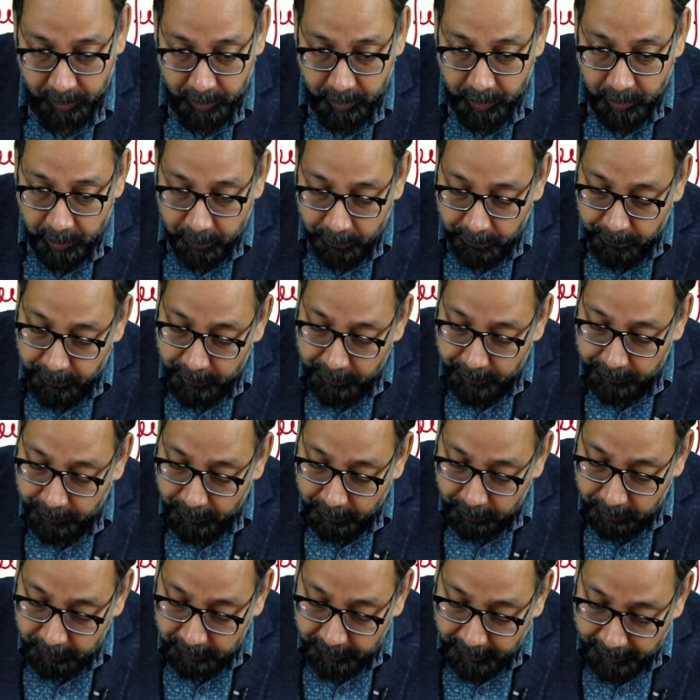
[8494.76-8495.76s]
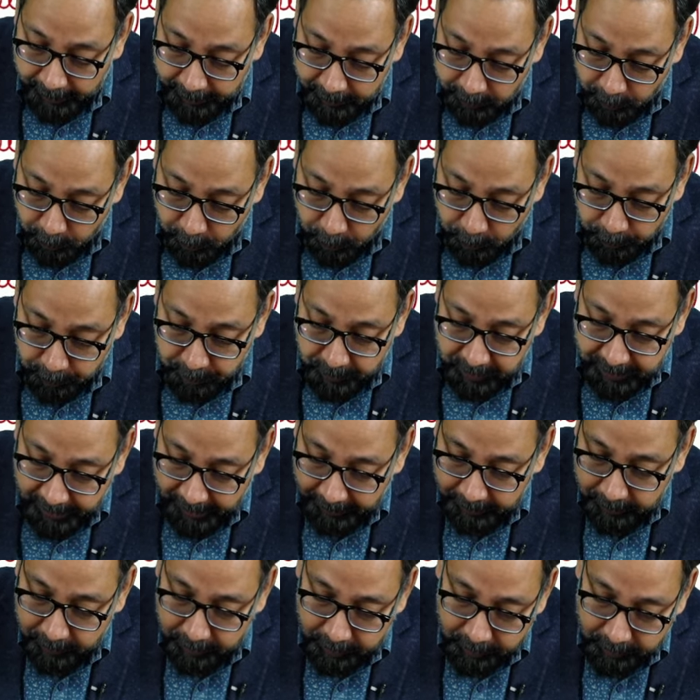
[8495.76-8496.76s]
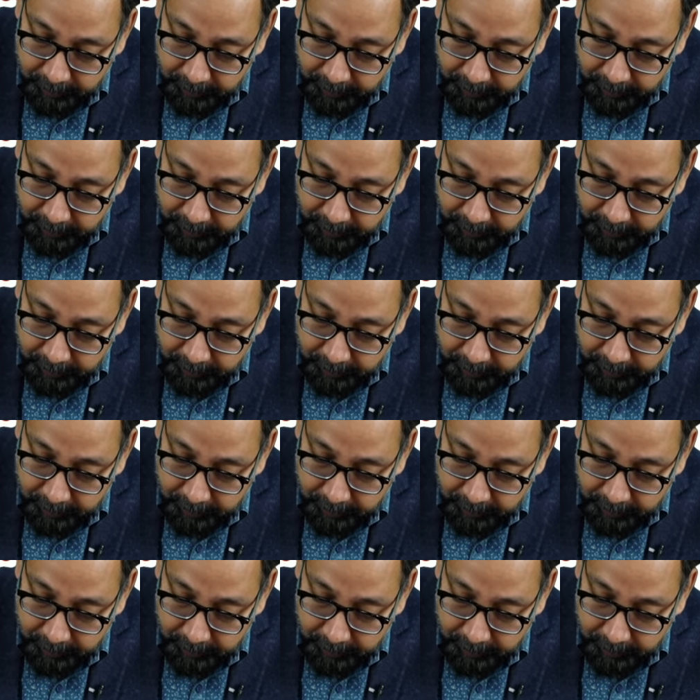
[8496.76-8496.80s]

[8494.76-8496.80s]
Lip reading: We found that object